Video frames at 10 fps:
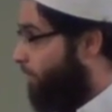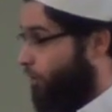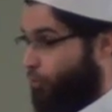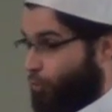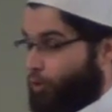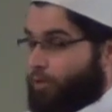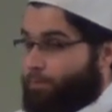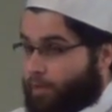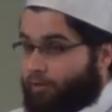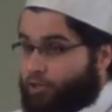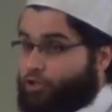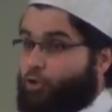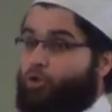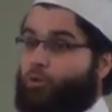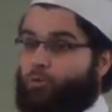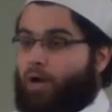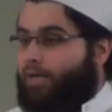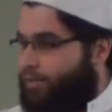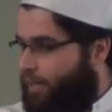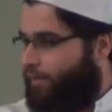The word bir is used with
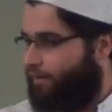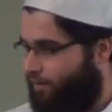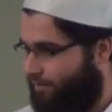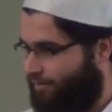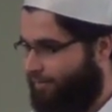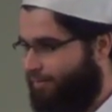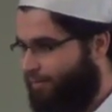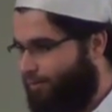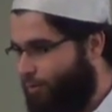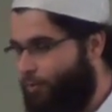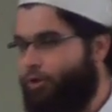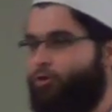walidayhim. When we